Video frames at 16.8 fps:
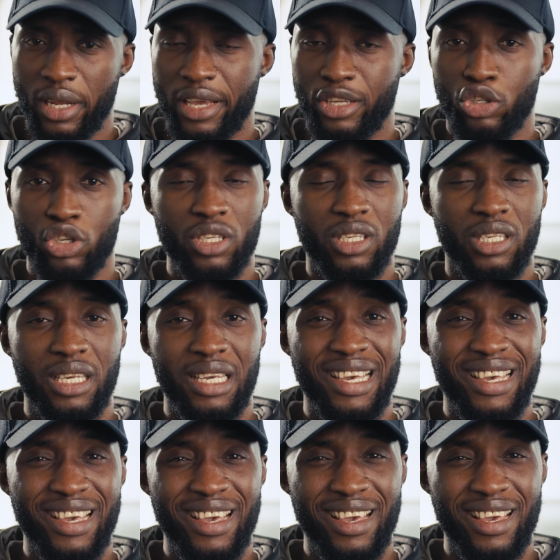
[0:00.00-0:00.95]
and just
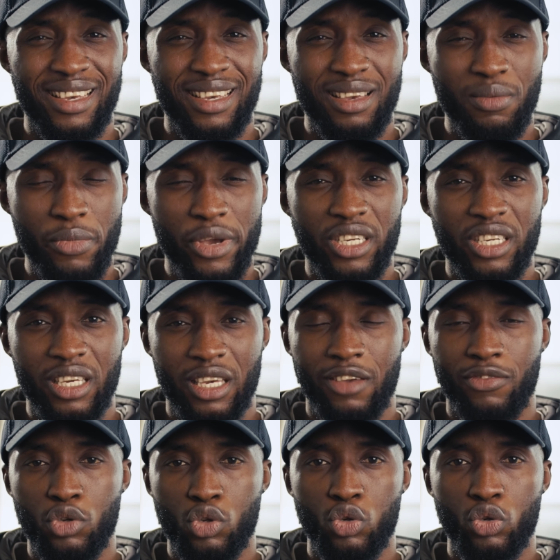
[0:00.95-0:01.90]
the image it
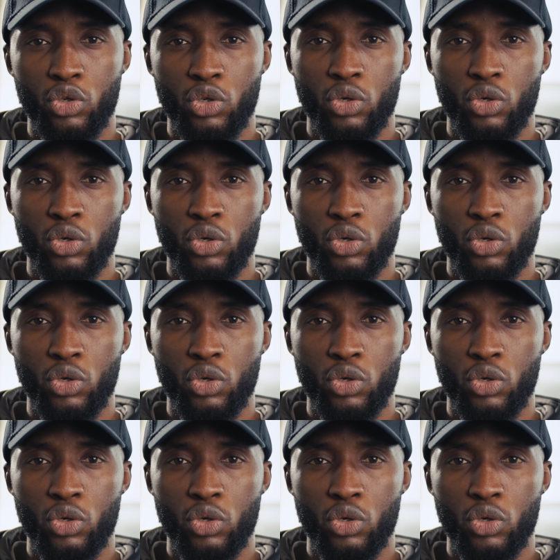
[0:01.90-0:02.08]
gives to